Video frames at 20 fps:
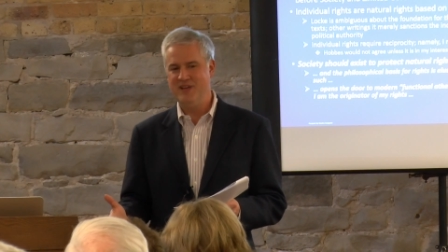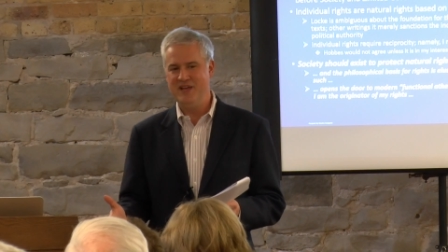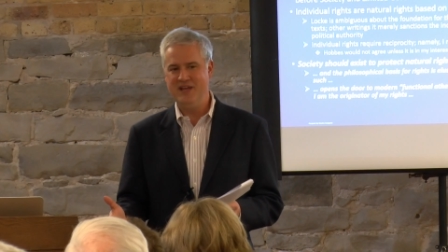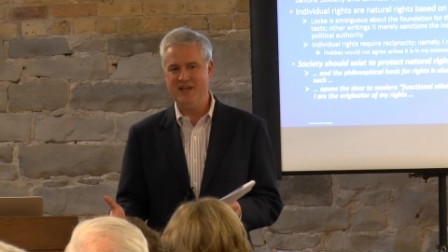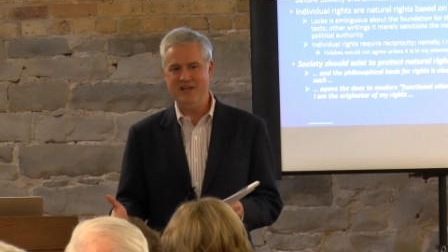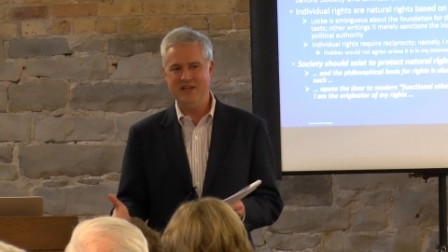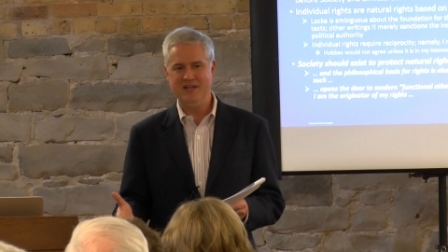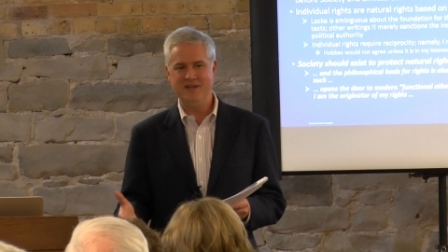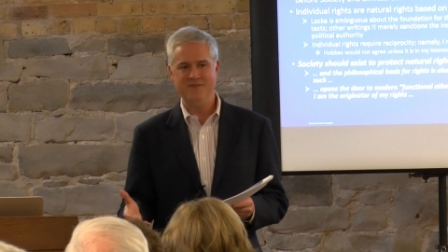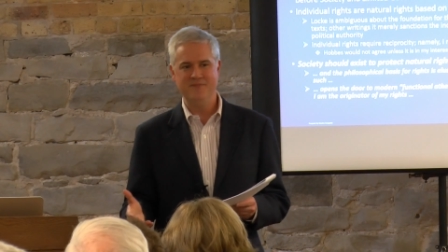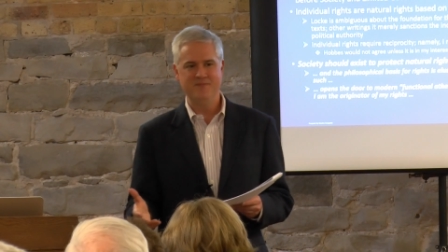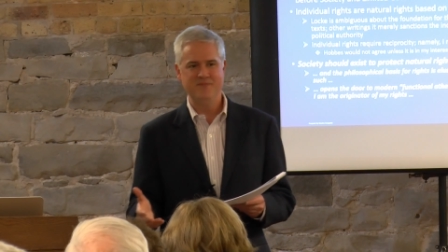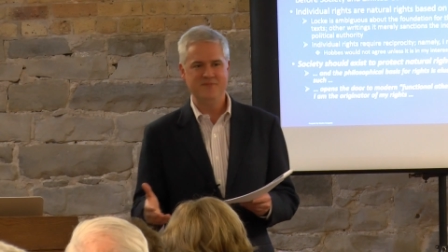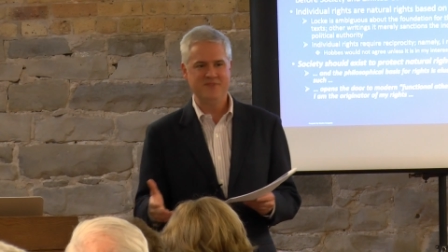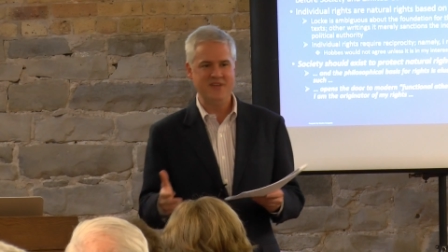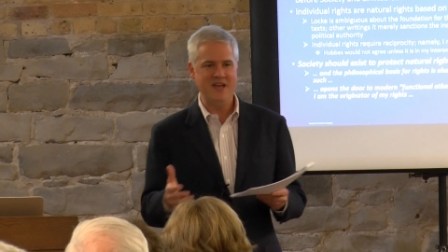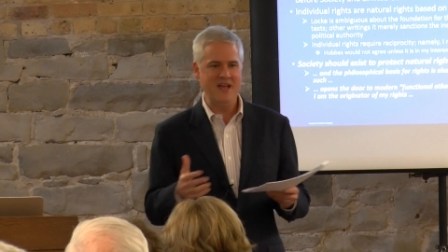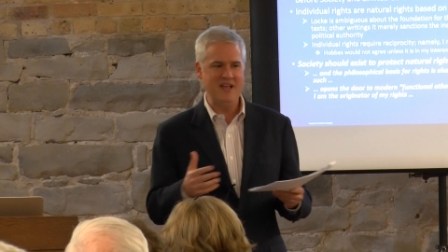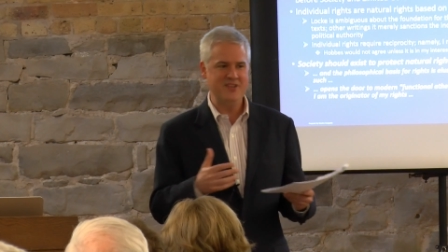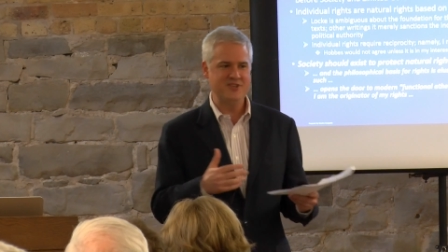He
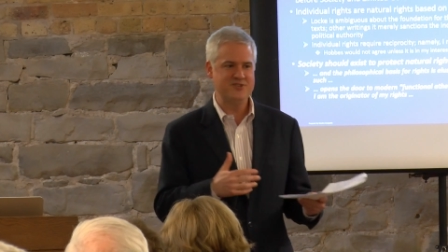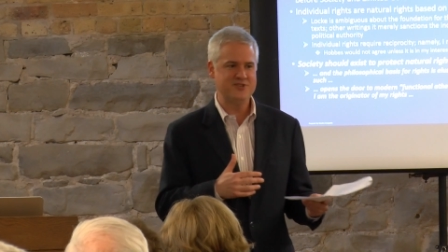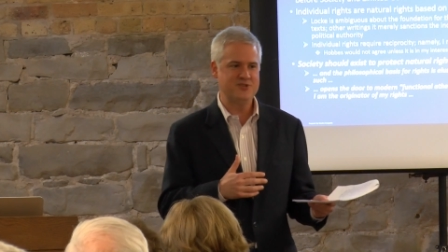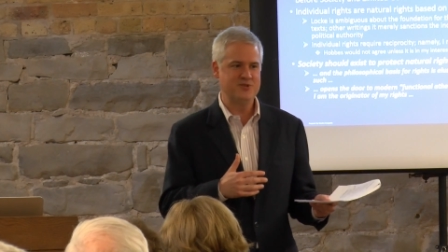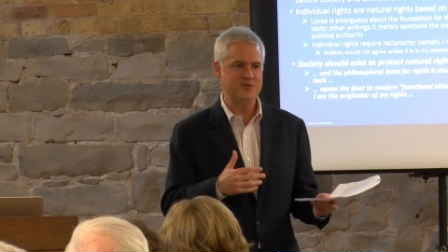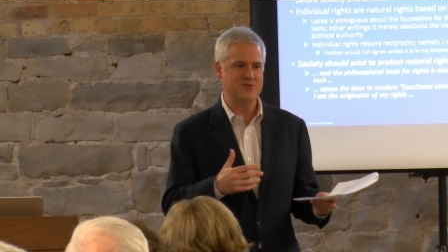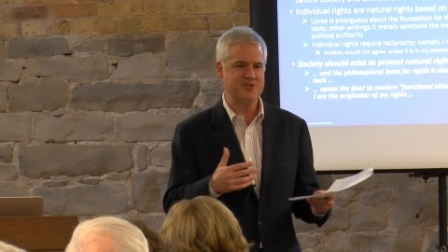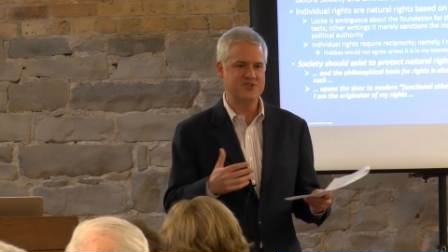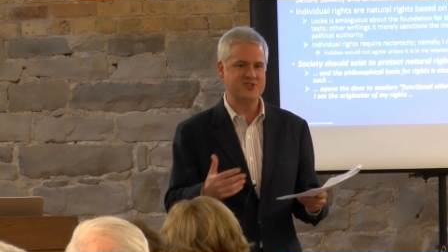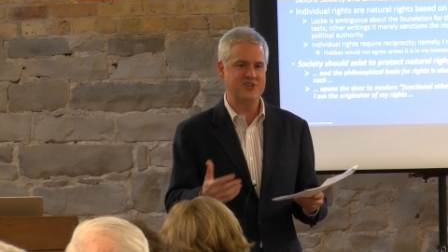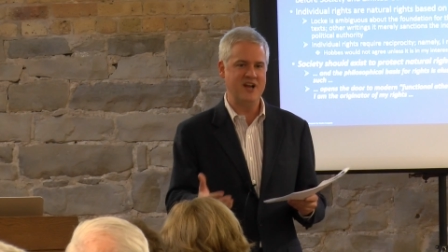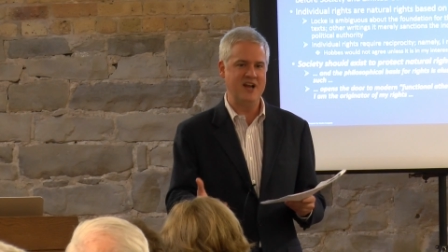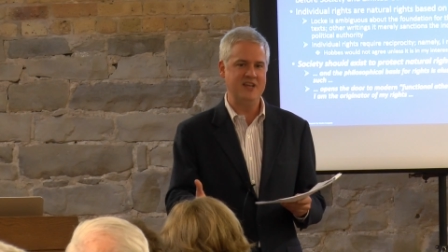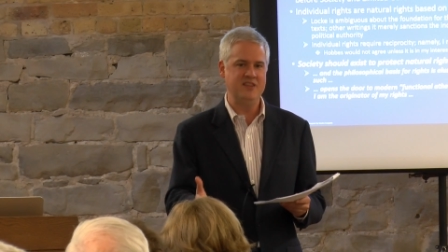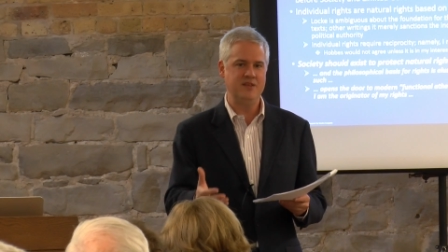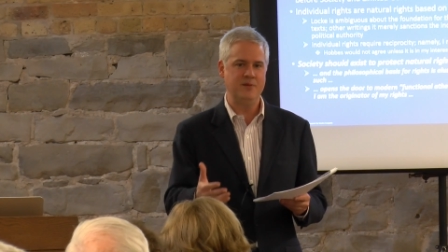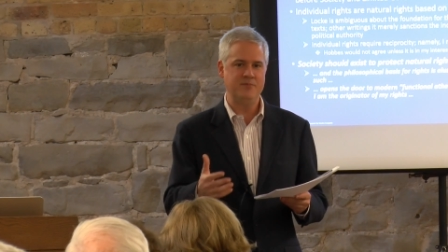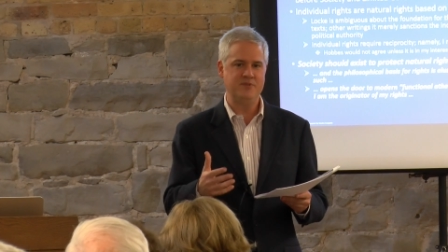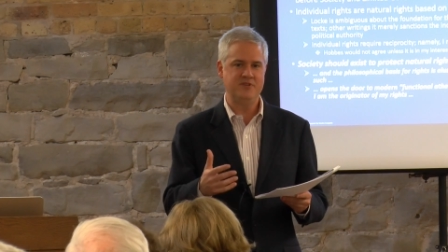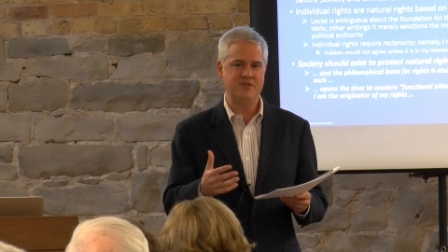tends to
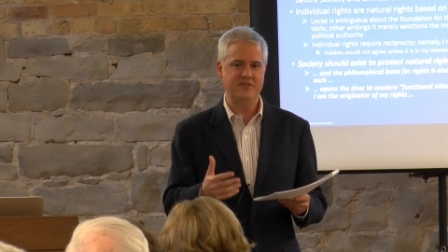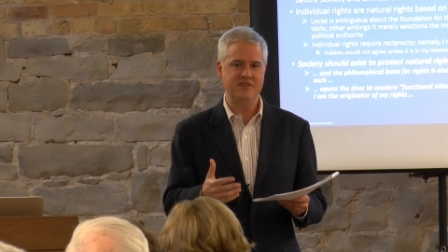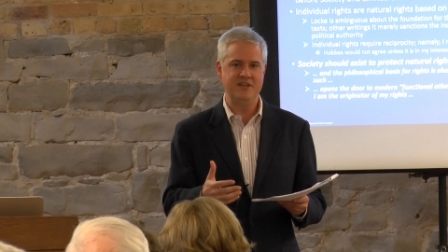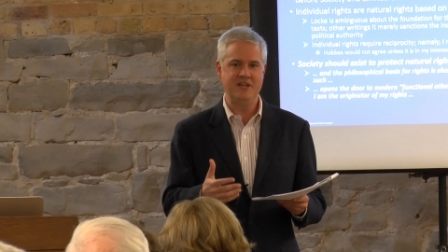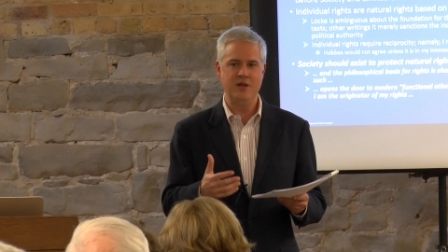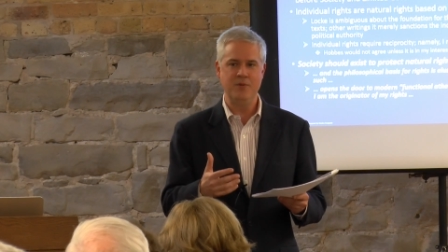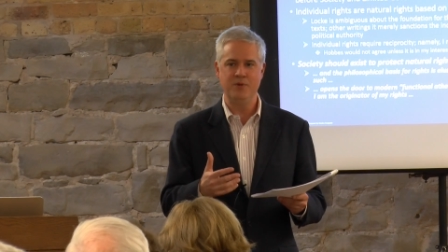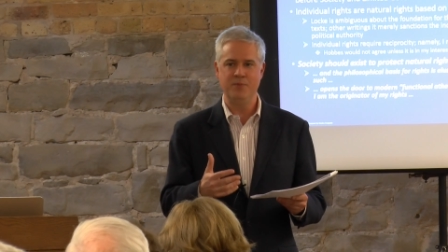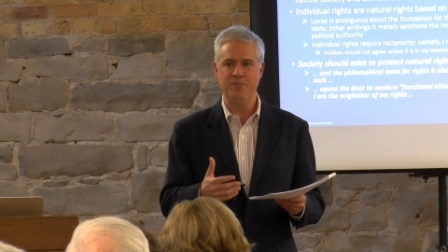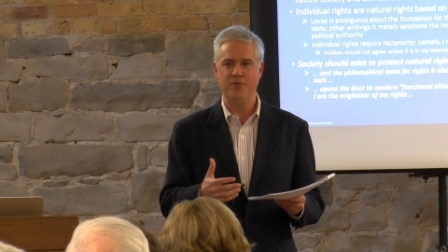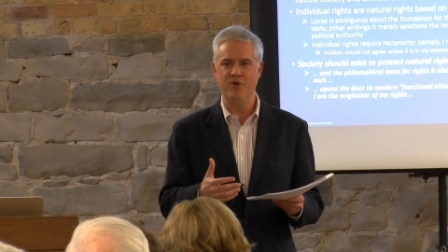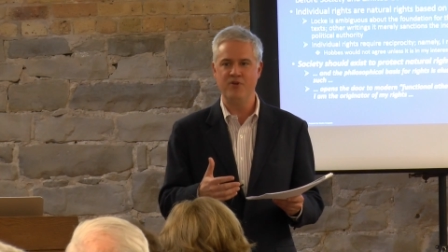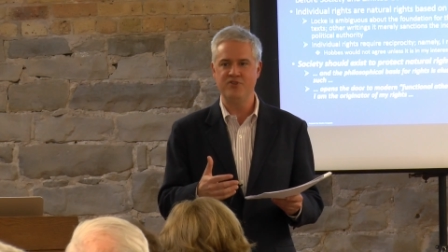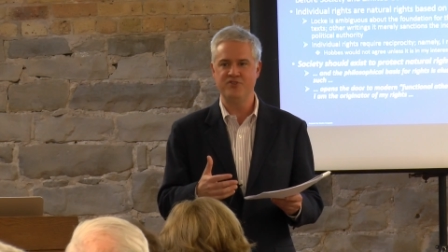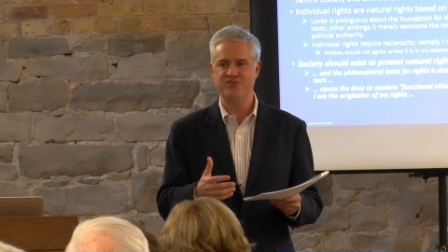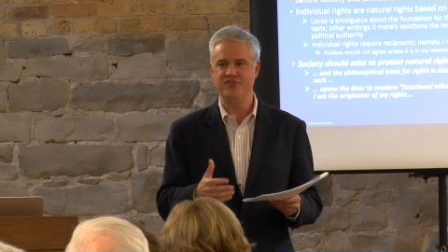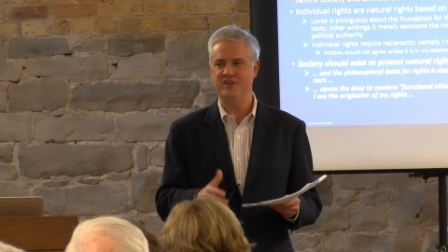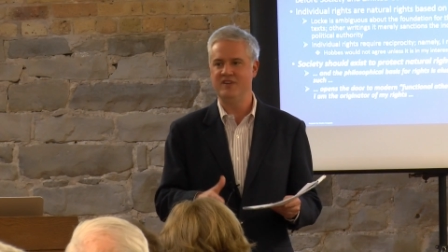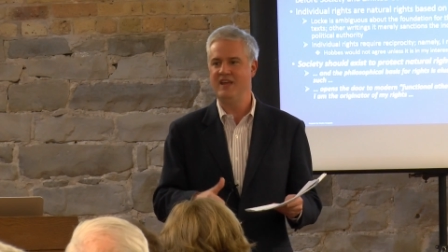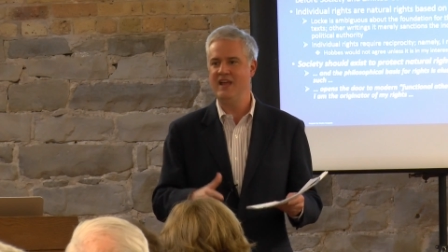assign them to the human
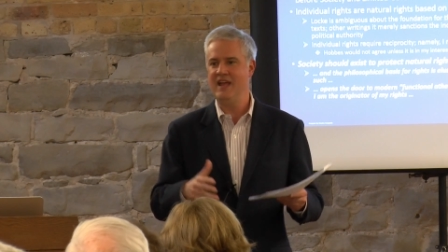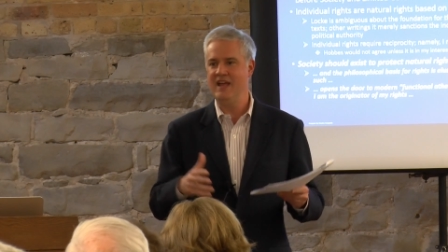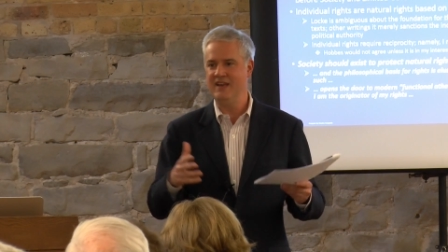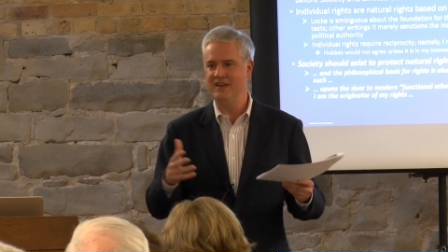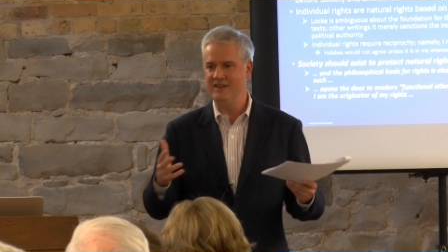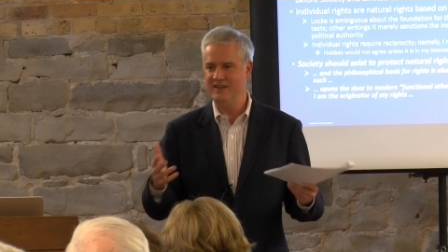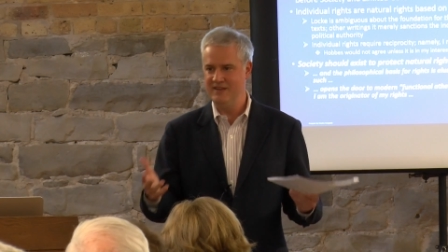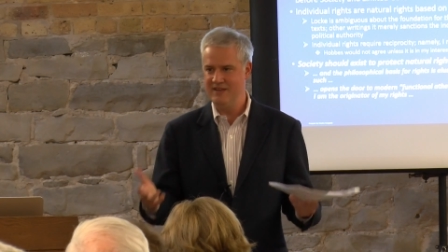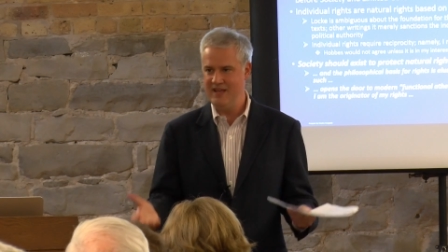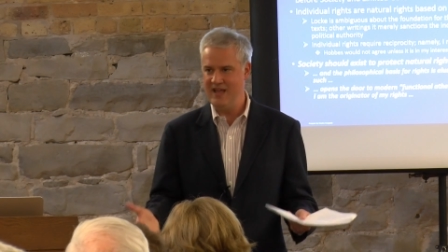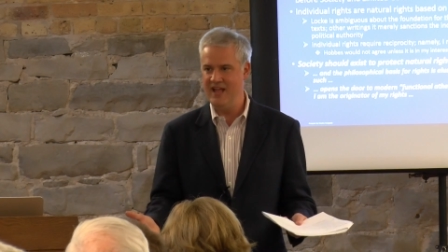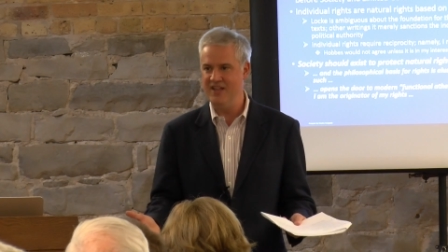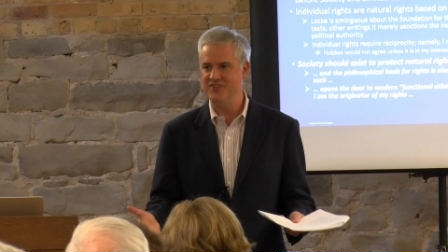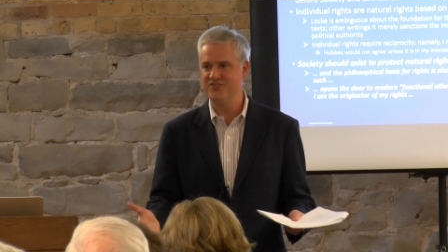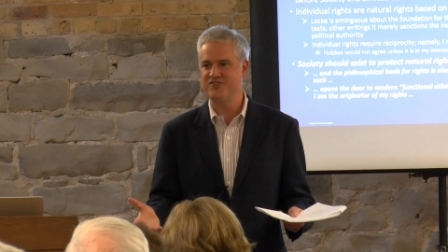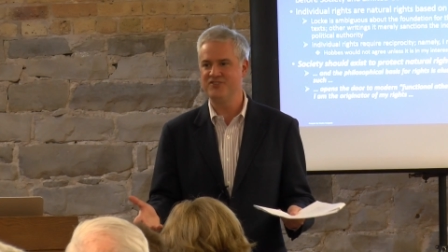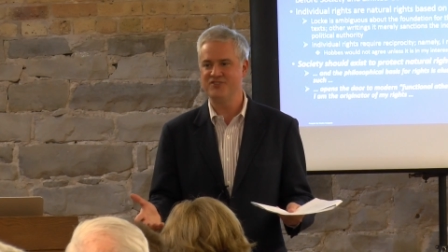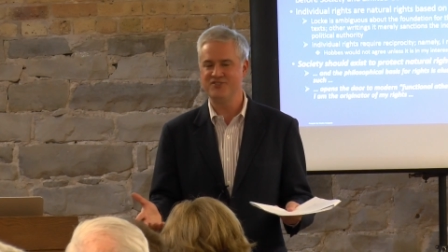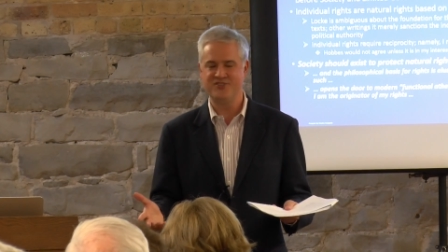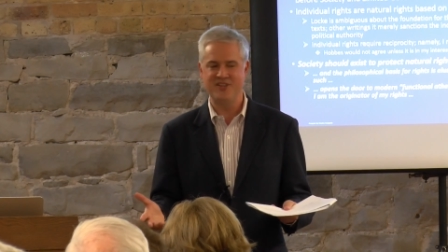person and
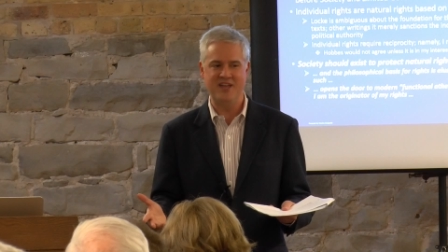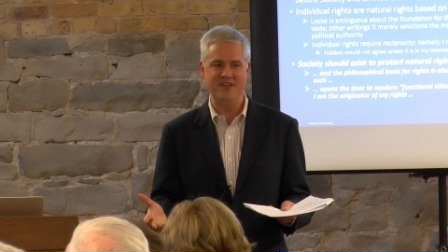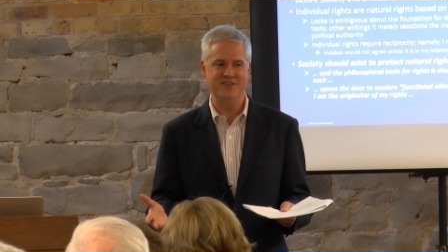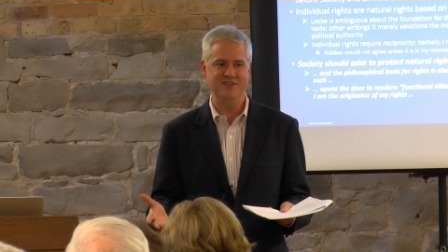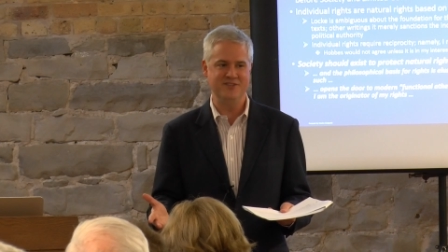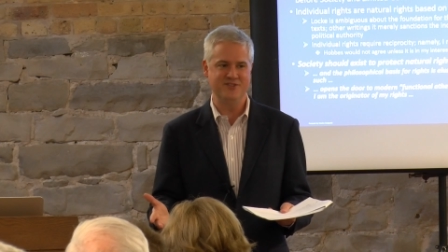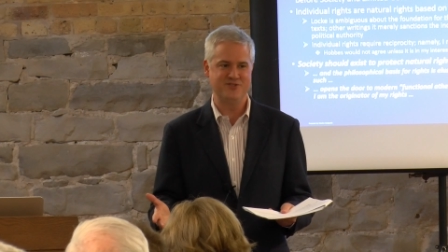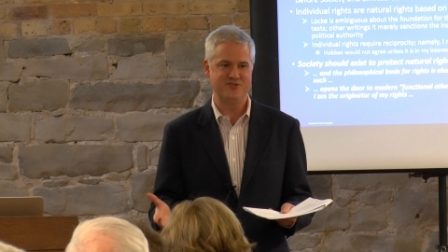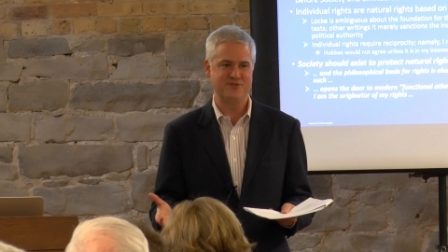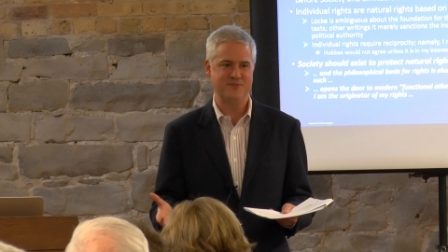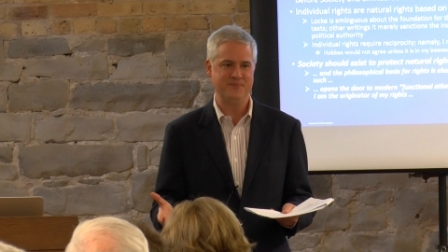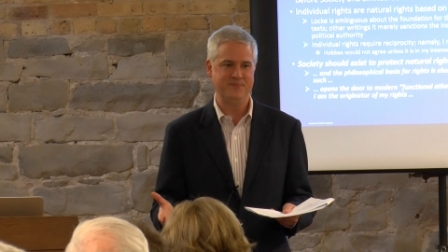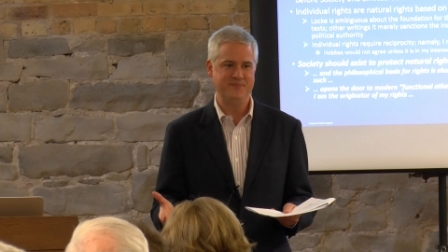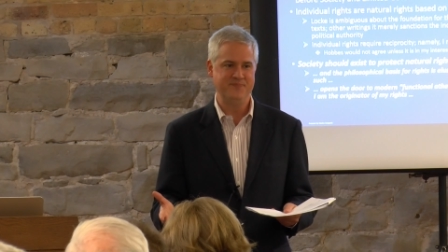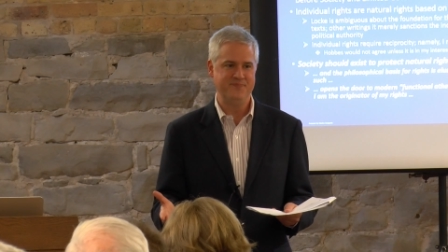ends the sentence.